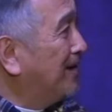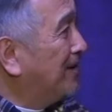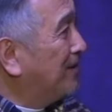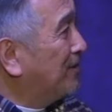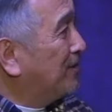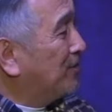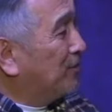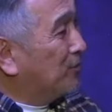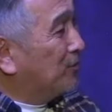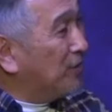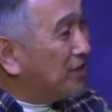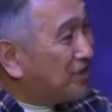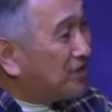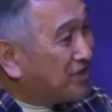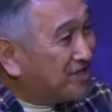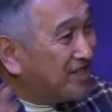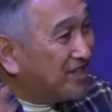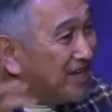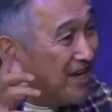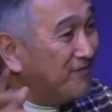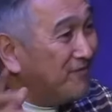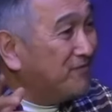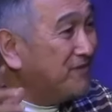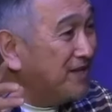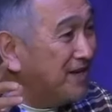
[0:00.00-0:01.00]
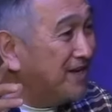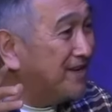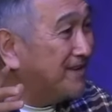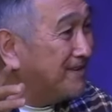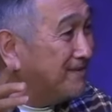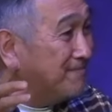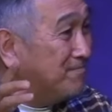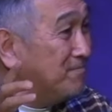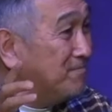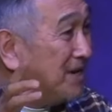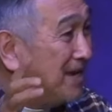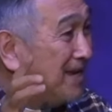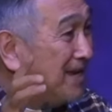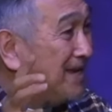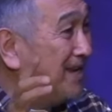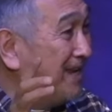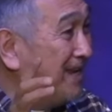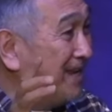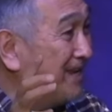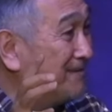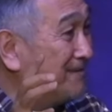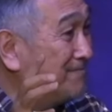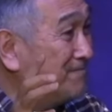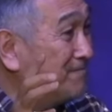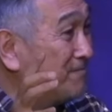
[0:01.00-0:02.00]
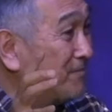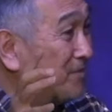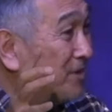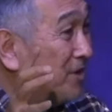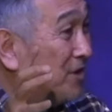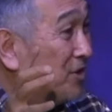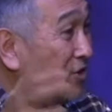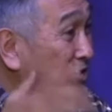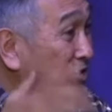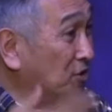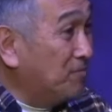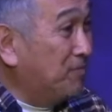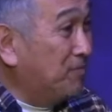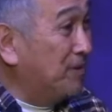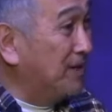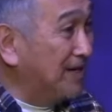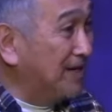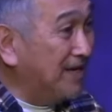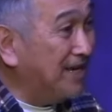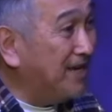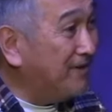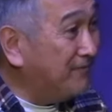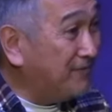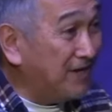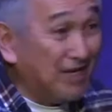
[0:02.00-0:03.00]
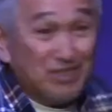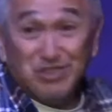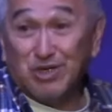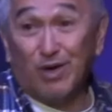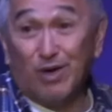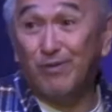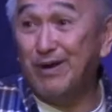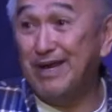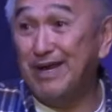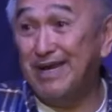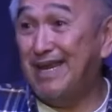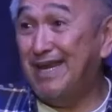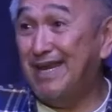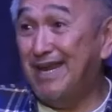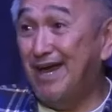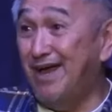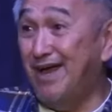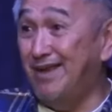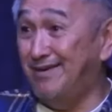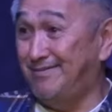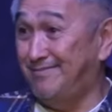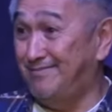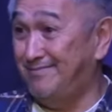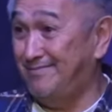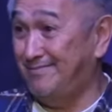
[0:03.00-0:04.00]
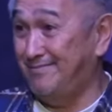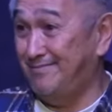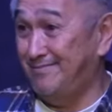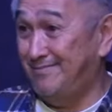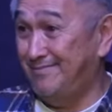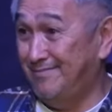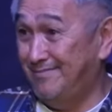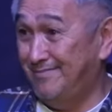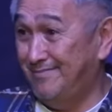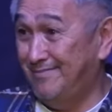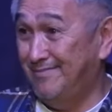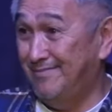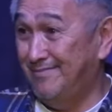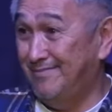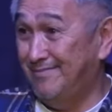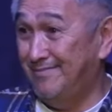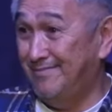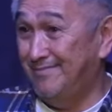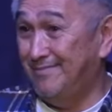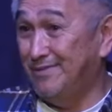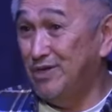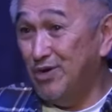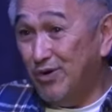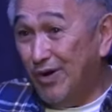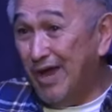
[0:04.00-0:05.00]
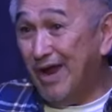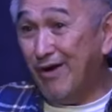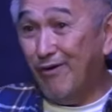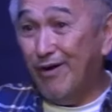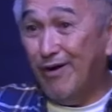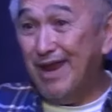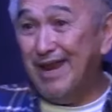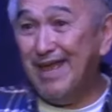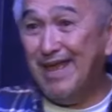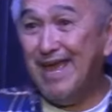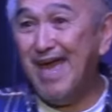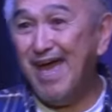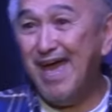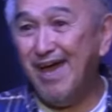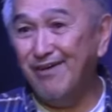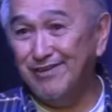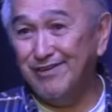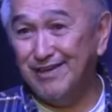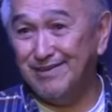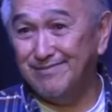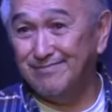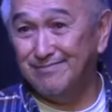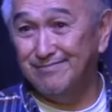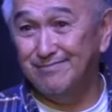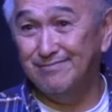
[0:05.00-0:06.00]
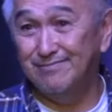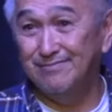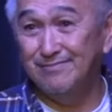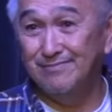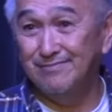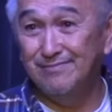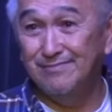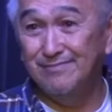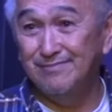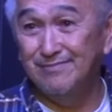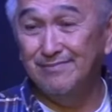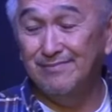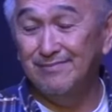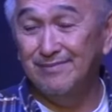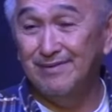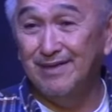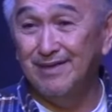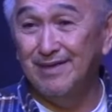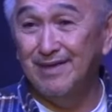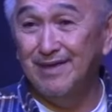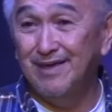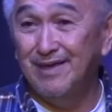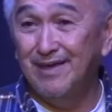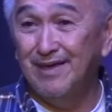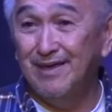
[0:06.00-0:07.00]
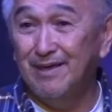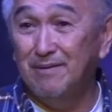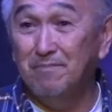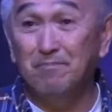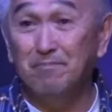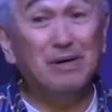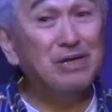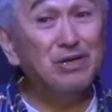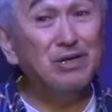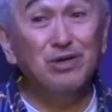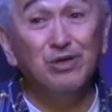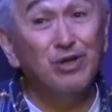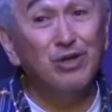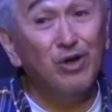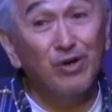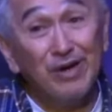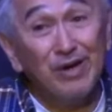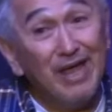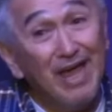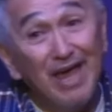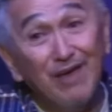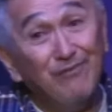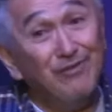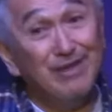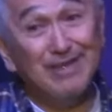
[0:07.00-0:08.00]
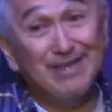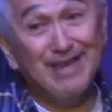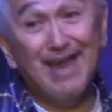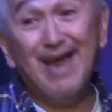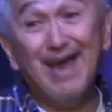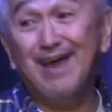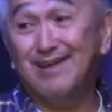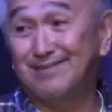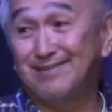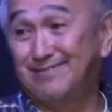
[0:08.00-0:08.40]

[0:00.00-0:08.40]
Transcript: received it meaning you believed it's already done. You already have it. But you don't have it yet.